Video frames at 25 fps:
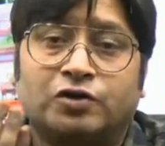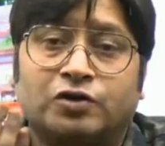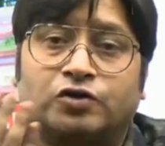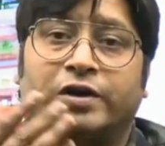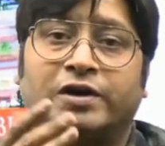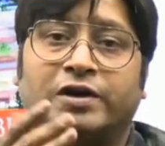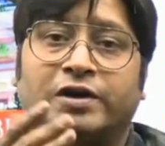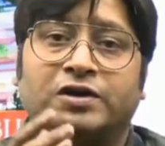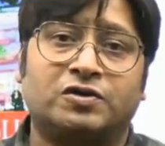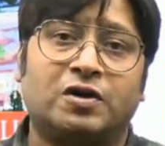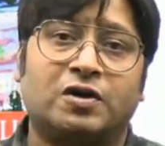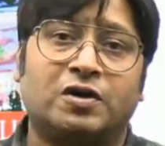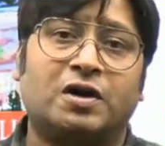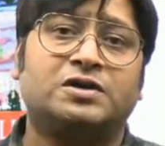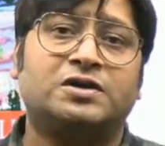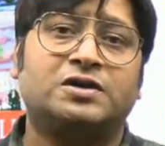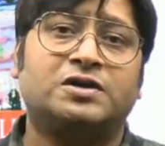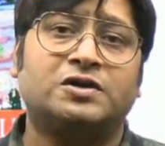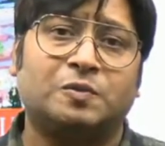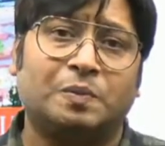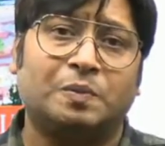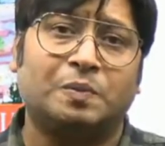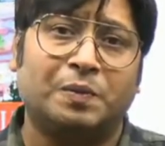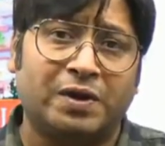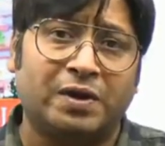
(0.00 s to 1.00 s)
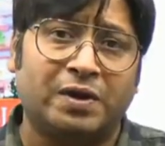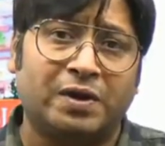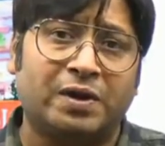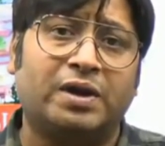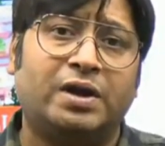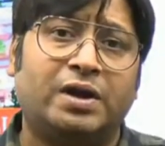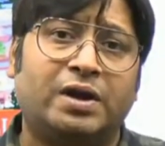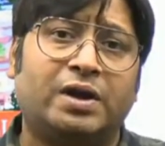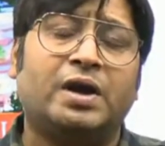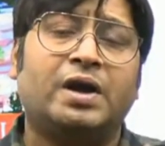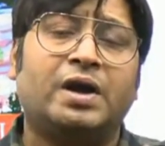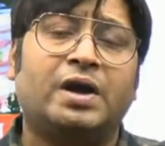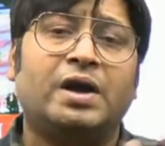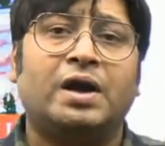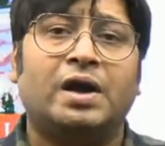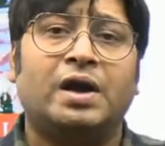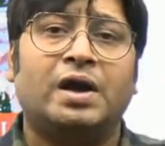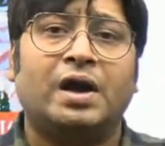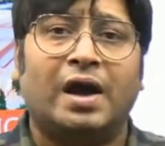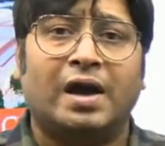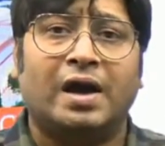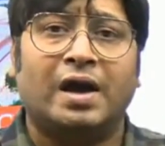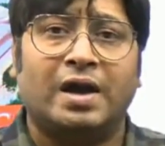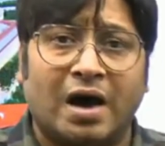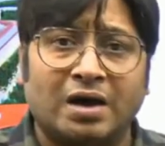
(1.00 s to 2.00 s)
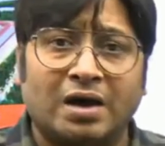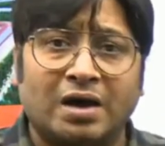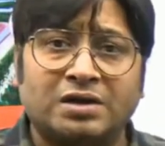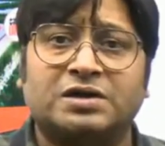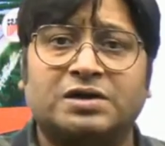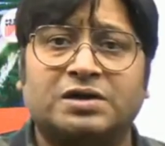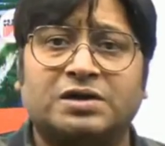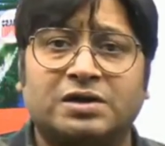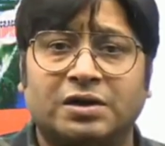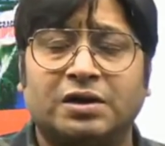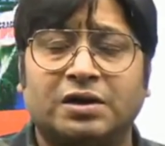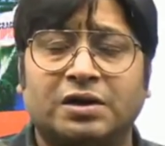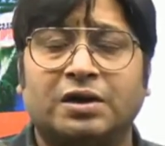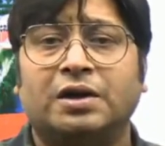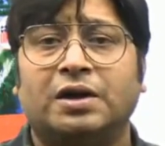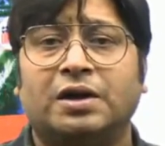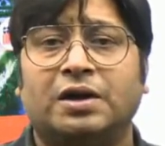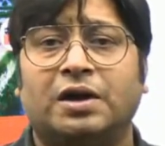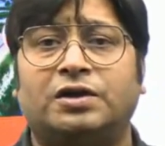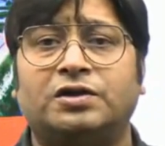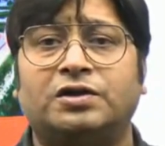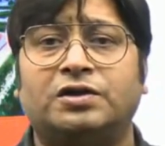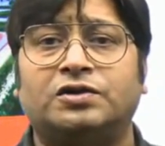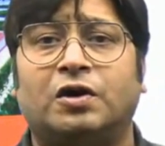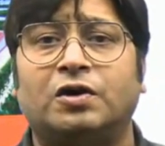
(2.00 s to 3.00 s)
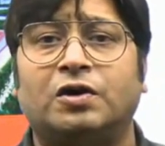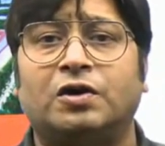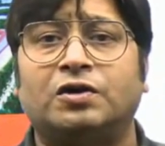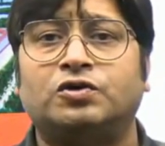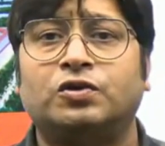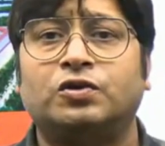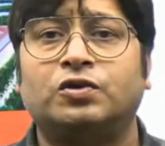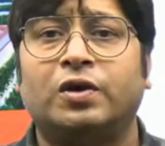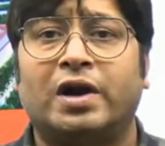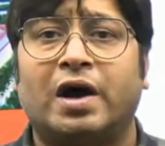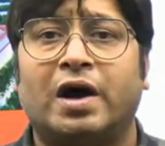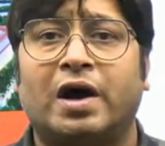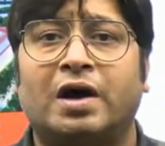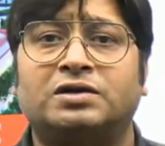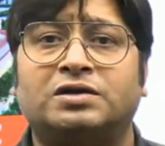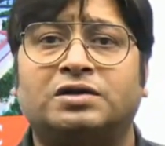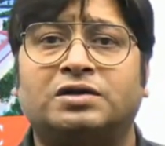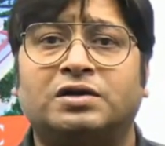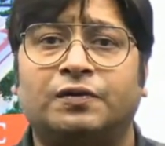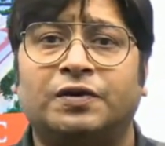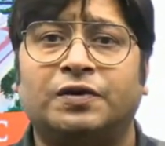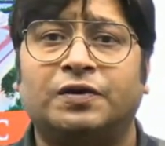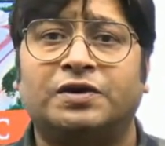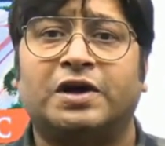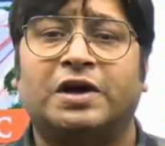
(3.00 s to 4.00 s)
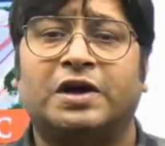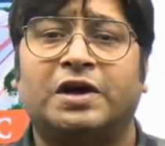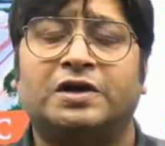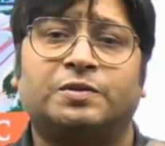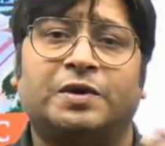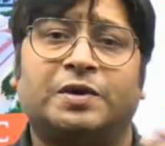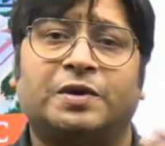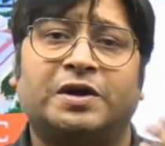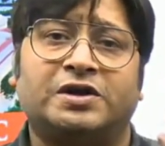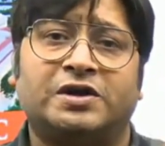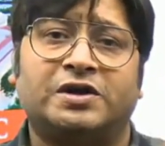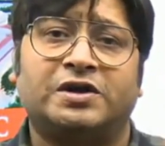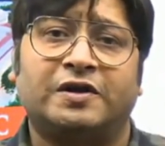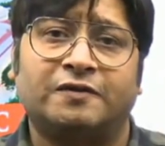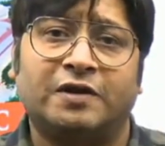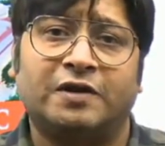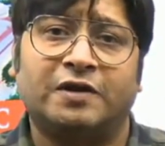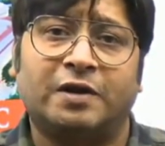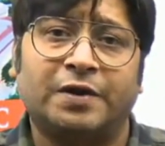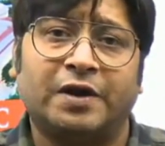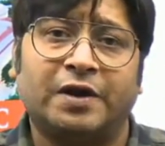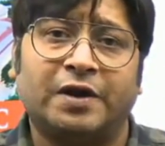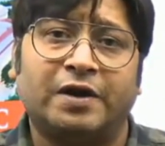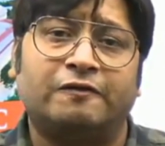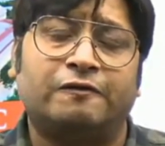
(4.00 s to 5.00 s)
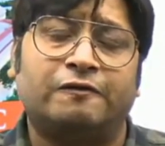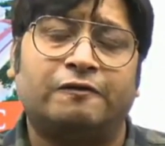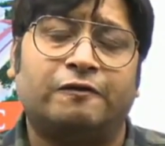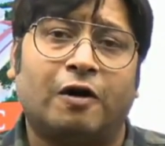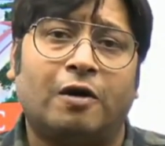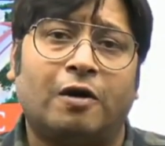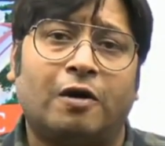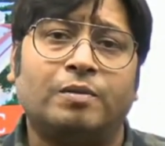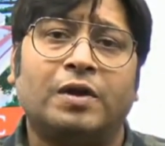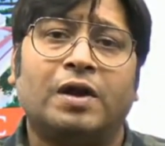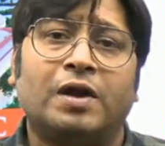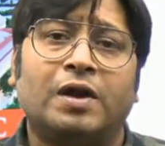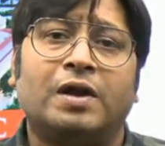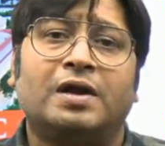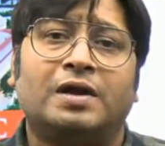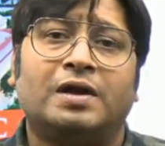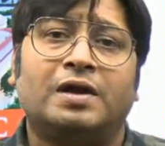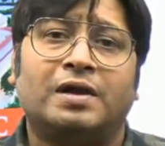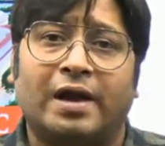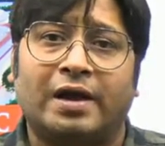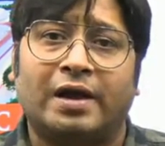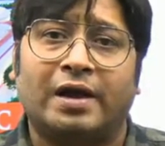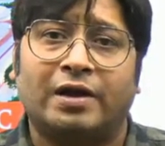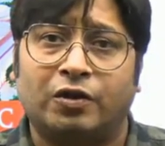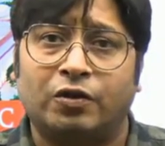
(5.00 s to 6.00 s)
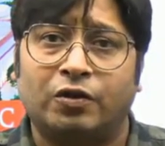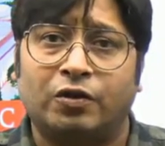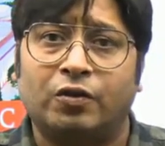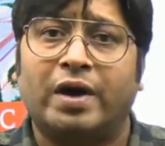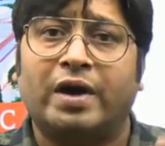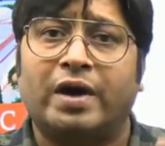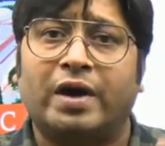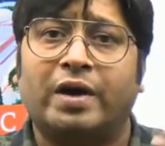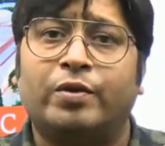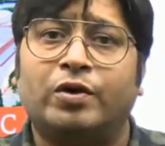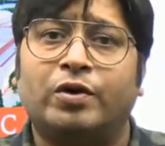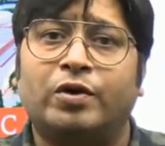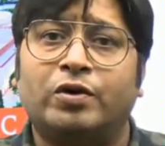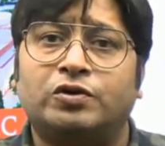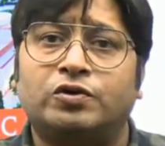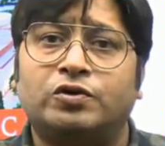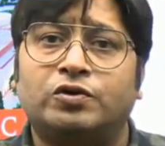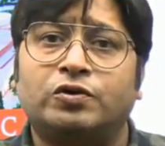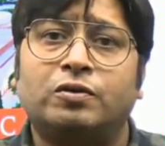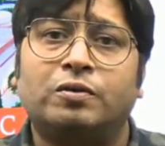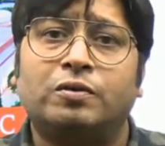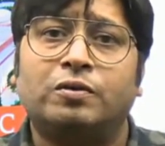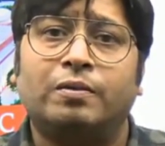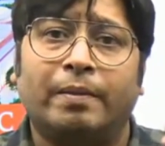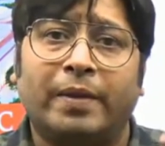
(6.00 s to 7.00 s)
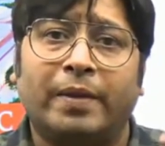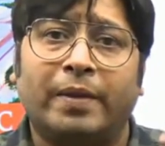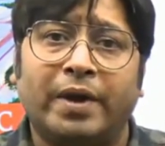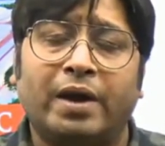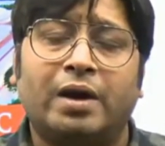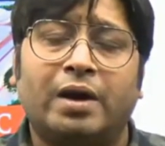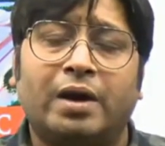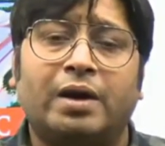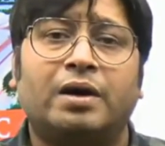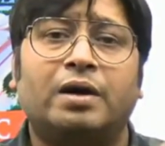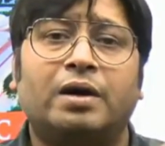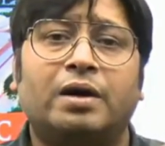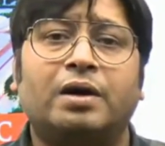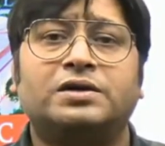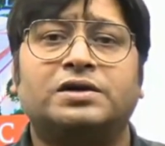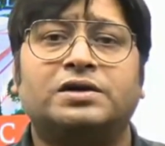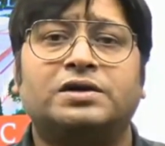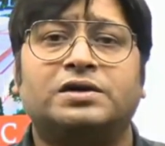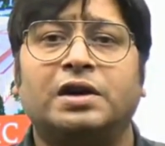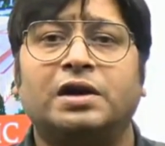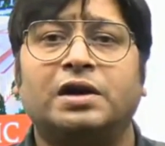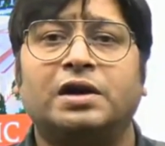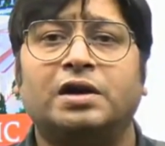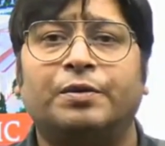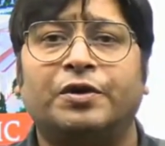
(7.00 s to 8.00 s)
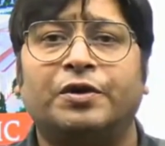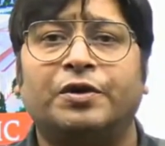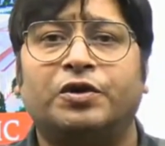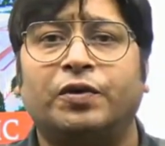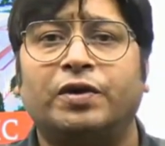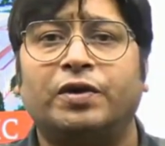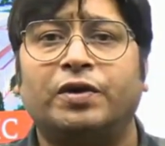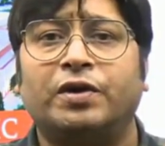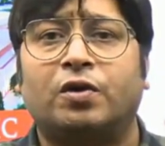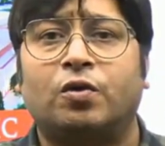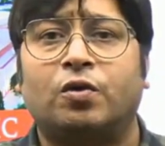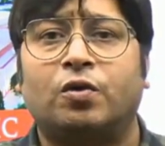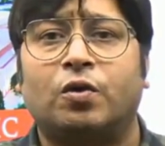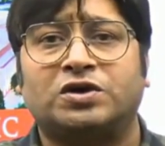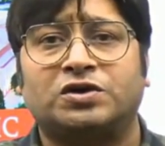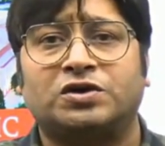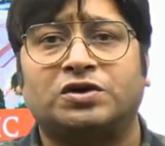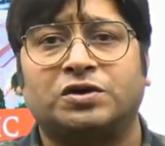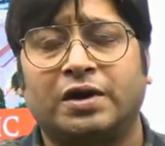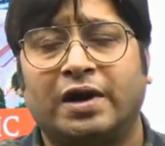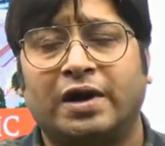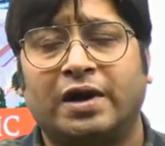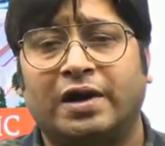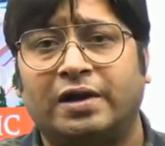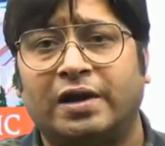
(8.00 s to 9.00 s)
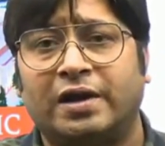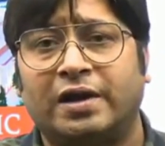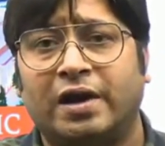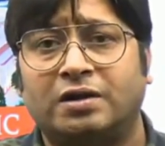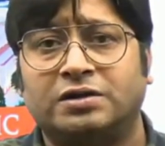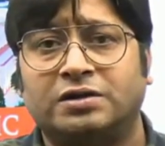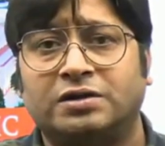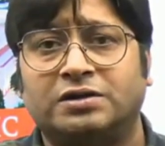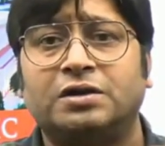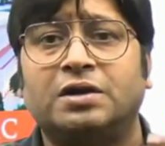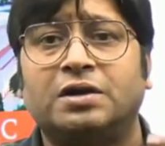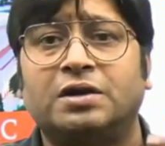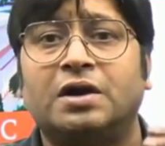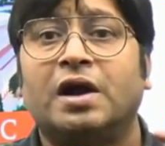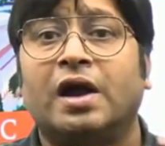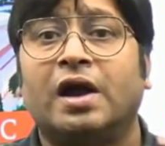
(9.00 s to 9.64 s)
So it is not just merely an answer, it is also an answer which has been developed in a form that you are able to make a sync between the question and the answer,